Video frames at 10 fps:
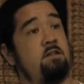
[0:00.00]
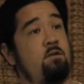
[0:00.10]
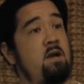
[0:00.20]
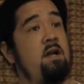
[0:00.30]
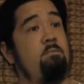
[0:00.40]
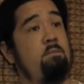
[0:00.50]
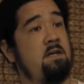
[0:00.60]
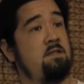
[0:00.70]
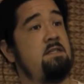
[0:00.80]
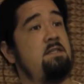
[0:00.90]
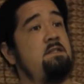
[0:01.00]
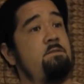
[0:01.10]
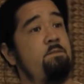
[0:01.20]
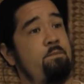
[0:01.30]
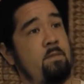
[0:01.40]
to create a better
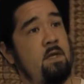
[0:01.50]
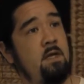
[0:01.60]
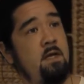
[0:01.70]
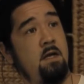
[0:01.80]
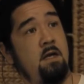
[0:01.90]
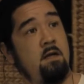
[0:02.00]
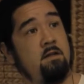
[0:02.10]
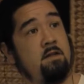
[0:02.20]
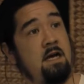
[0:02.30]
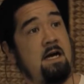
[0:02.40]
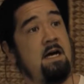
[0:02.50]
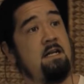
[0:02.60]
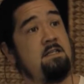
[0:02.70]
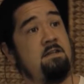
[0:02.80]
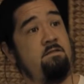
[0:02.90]
system. The
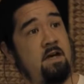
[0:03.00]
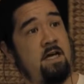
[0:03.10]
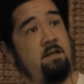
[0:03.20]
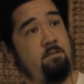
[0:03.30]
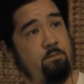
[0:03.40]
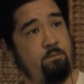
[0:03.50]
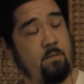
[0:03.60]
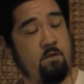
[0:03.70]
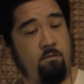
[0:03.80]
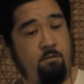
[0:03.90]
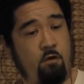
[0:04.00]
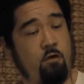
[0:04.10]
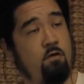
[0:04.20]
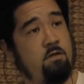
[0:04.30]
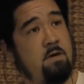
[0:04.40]
Hans invaded,
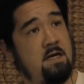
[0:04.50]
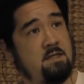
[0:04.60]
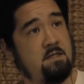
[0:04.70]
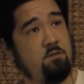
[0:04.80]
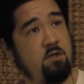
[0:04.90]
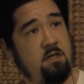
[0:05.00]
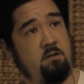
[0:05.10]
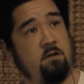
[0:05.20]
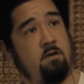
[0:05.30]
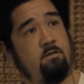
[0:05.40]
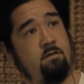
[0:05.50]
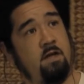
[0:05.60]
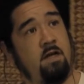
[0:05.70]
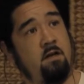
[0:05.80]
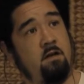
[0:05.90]
four of the masters were killed off,
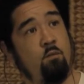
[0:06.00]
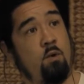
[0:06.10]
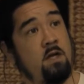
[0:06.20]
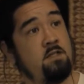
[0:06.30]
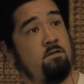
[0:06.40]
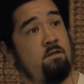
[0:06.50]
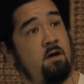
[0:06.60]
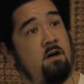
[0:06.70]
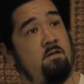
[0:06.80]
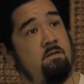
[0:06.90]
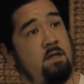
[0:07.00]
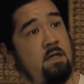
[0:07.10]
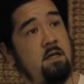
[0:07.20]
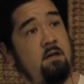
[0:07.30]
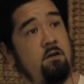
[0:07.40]
and one survived.
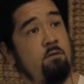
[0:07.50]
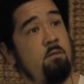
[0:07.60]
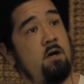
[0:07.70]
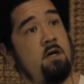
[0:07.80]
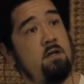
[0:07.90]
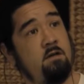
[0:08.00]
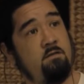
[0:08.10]
Ung Mai, a